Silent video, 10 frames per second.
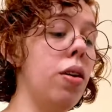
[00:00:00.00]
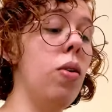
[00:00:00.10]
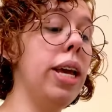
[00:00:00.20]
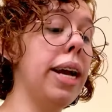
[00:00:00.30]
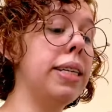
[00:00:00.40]
The
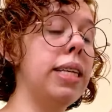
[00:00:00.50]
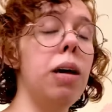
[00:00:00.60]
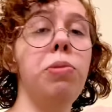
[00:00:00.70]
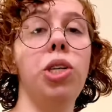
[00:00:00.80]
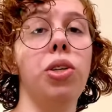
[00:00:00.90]
only
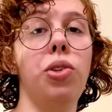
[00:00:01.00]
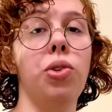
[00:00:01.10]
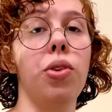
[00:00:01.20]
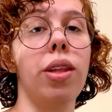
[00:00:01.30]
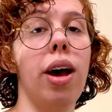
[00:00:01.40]
exceptions
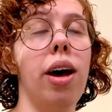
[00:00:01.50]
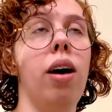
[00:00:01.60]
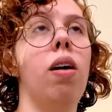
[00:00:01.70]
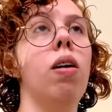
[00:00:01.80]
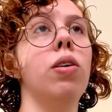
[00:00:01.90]
to that
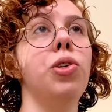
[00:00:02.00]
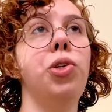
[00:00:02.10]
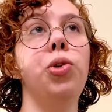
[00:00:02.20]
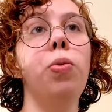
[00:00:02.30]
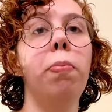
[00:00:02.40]
are
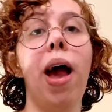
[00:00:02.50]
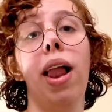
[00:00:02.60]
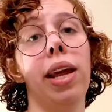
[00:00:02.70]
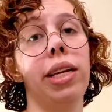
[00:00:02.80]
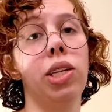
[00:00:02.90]
two
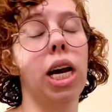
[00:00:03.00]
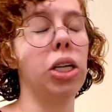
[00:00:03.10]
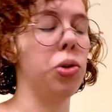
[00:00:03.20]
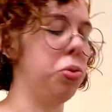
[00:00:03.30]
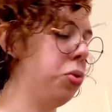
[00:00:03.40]
ballet
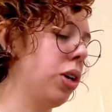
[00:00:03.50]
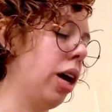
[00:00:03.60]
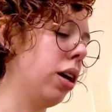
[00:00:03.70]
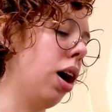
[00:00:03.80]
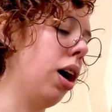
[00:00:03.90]
tattoos
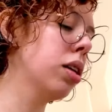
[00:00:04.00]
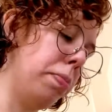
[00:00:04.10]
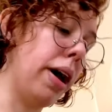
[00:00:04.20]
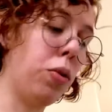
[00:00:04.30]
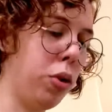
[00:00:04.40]
I
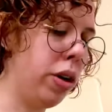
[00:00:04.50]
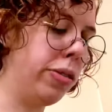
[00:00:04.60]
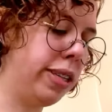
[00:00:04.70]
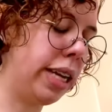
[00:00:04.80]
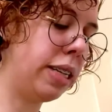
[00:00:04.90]
got back when I
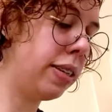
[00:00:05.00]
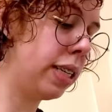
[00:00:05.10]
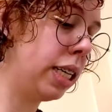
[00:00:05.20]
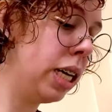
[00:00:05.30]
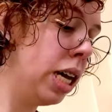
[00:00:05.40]
was dancing,